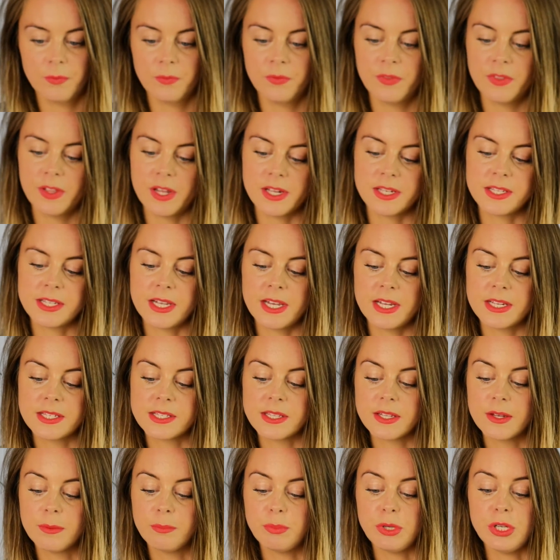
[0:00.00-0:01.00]
this is
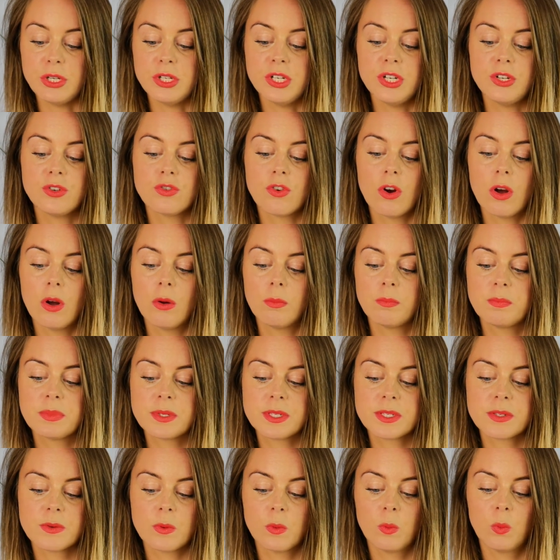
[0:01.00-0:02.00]
the Beauty Drops,